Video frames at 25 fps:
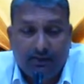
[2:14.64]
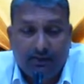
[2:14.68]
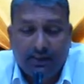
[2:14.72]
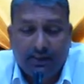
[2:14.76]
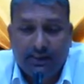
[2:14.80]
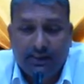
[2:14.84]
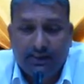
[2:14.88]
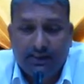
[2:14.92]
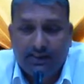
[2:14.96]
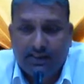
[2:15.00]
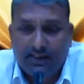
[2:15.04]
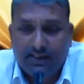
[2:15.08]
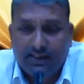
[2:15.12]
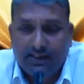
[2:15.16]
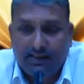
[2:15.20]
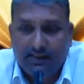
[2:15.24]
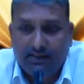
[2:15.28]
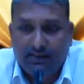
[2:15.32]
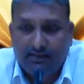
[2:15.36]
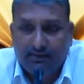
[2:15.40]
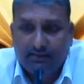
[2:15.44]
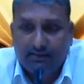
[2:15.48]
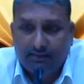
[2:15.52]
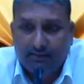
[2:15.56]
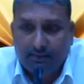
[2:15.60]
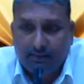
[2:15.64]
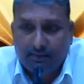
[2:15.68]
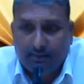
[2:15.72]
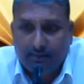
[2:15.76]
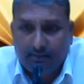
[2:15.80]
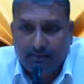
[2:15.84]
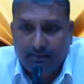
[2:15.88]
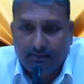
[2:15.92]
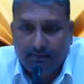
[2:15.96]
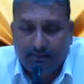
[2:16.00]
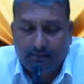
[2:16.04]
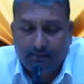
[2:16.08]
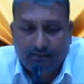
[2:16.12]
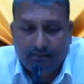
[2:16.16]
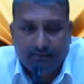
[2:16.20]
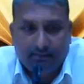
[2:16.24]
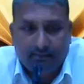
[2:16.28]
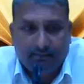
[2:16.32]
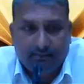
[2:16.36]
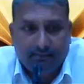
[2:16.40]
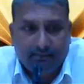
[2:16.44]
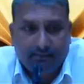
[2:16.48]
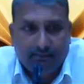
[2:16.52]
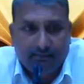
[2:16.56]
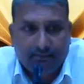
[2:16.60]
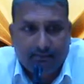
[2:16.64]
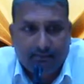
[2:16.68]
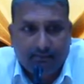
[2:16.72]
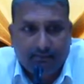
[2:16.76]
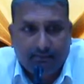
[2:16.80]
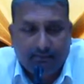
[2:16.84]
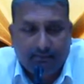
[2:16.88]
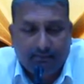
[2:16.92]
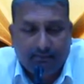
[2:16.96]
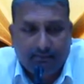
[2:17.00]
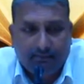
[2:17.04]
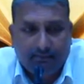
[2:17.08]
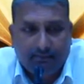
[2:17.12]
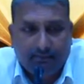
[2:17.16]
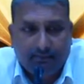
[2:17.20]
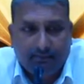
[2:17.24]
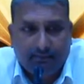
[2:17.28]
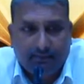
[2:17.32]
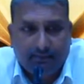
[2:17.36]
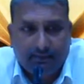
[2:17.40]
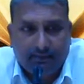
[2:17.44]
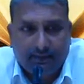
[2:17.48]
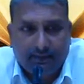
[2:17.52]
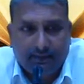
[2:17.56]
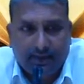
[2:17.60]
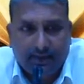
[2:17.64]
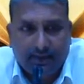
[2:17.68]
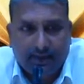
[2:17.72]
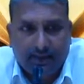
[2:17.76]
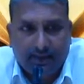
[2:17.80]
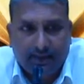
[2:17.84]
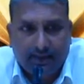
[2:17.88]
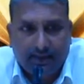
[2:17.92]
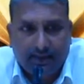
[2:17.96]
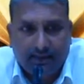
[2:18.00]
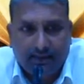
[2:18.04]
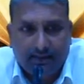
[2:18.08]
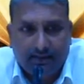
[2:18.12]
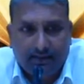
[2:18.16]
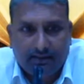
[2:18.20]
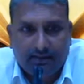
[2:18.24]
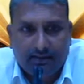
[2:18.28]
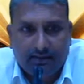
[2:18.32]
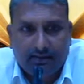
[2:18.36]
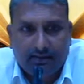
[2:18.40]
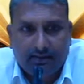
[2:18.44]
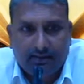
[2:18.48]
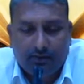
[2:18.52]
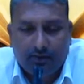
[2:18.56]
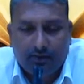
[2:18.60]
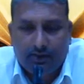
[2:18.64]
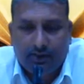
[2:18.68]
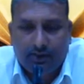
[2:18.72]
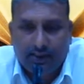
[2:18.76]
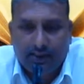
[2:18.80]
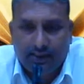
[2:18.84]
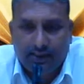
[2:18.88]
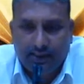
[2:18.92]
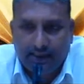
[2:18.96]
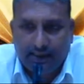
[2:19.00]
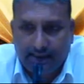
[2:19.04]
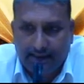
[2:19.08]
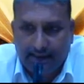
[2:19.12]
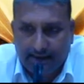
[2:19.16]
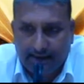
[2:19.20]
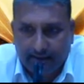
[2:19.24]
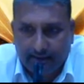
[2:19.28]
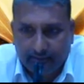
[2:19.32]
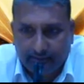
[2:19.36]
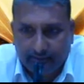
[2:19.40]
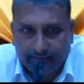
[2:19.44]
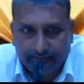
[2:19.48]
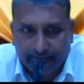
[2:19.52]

(silence)